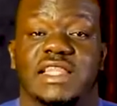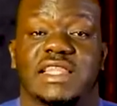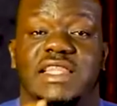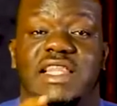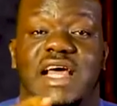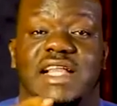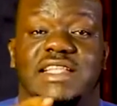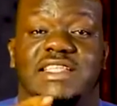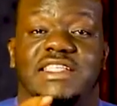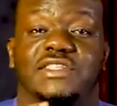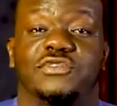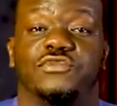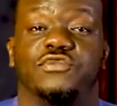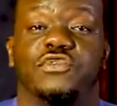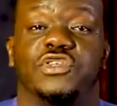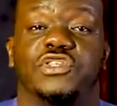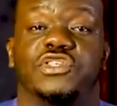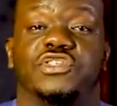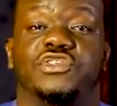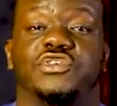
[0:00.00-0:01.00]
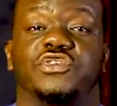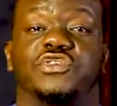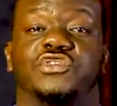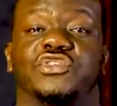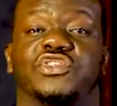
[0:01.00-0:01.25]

That is what is going to